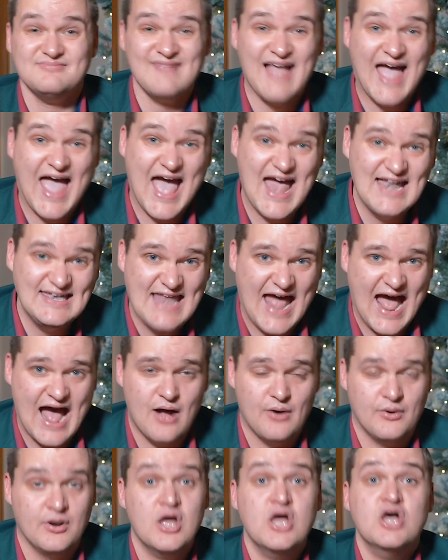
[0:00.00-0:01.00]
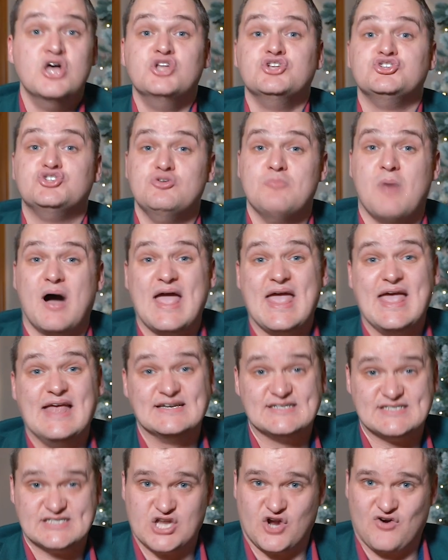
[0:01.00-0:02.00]
head down to my
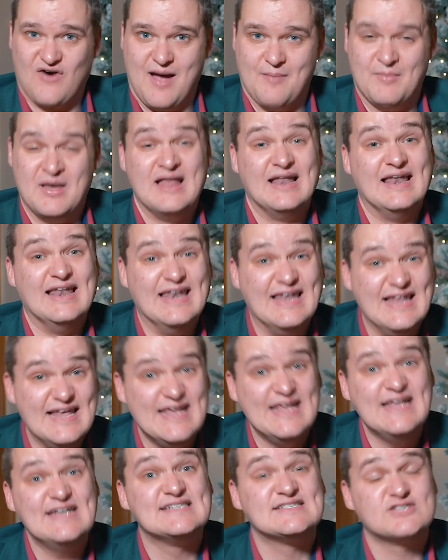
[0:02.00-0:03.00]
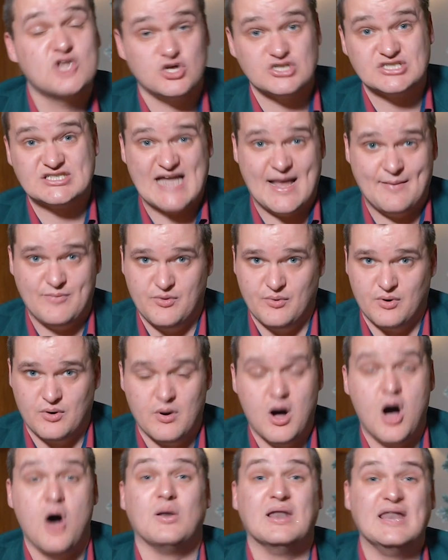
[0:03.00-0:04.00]
Instagram,
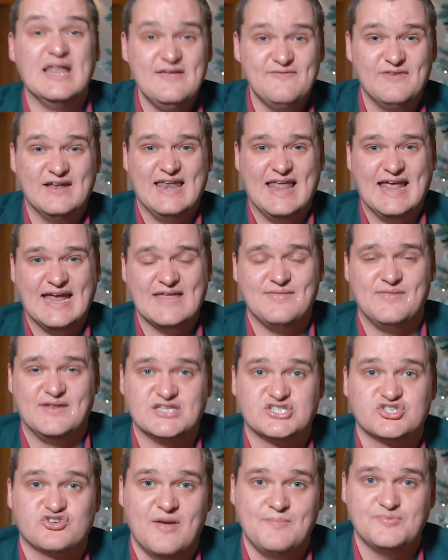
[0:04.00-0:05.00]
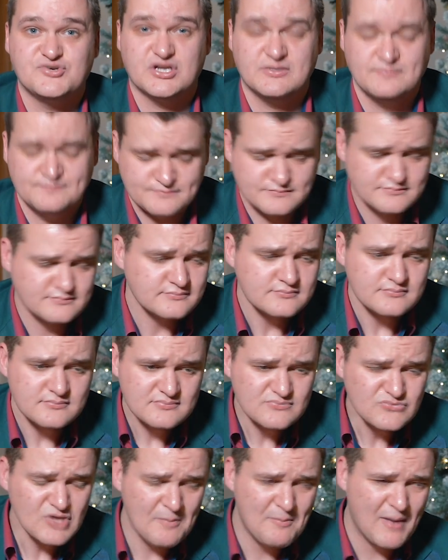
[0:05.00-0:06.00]
leeds.samuel. I'll leave a link in the description.
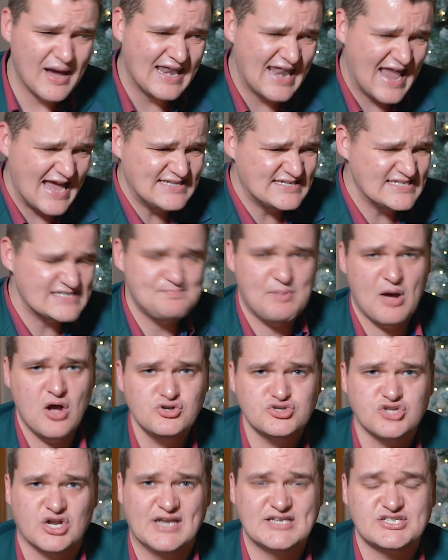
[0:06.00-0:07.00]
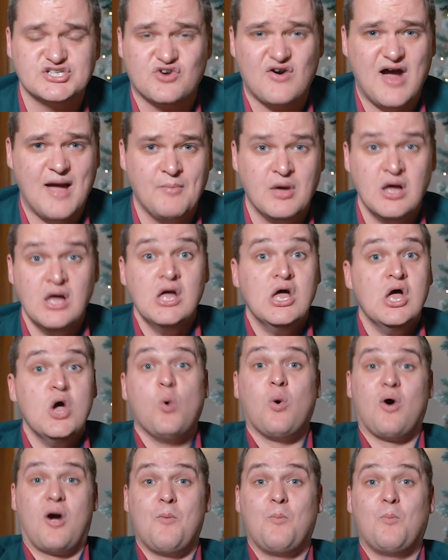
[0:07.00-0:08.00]
My latest post on Instagram,
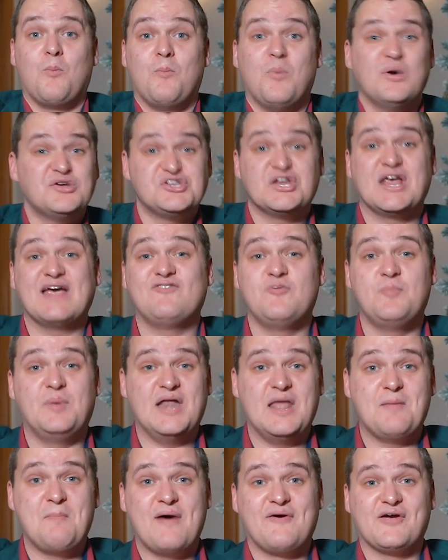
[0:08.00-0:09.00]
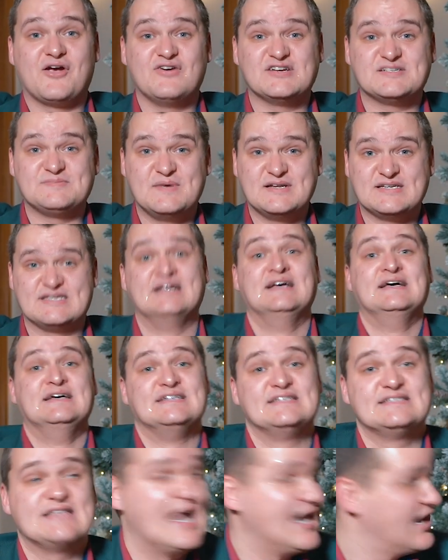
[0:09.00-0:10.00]
where I'm wishing everybody a Merry Christmas,
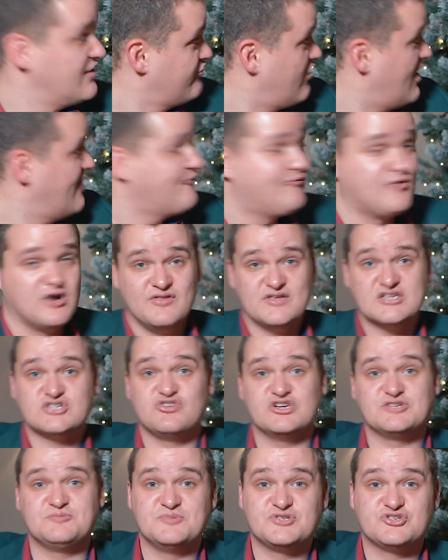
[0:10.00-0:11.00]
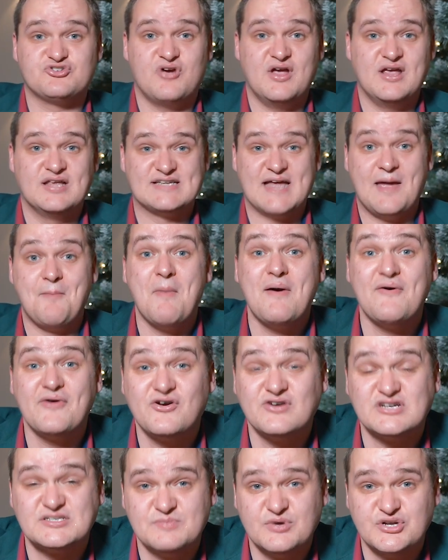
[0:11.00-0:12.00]
standing right in front of this Christmas tree, saying Merry
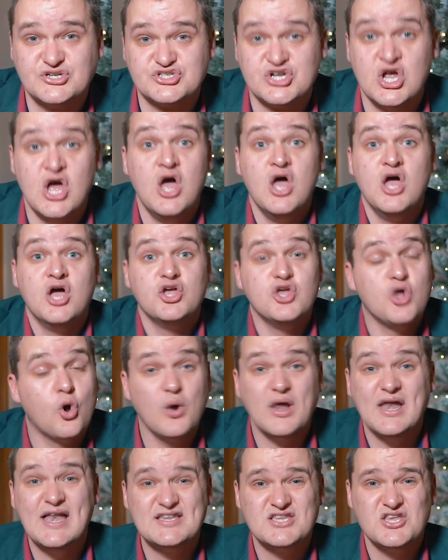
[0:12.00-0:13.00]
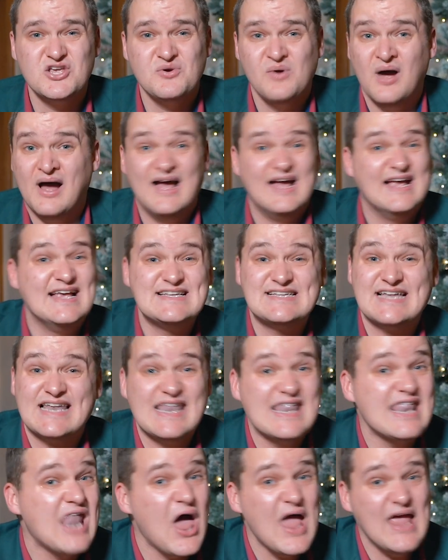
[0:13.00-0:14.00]
Christmas. All you need to do is
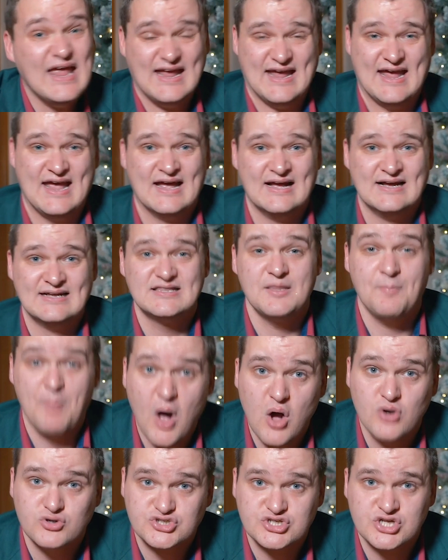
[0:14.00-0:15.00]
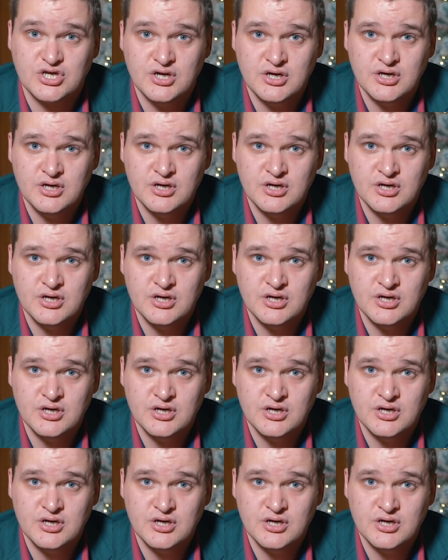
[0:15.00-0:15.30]
like the post.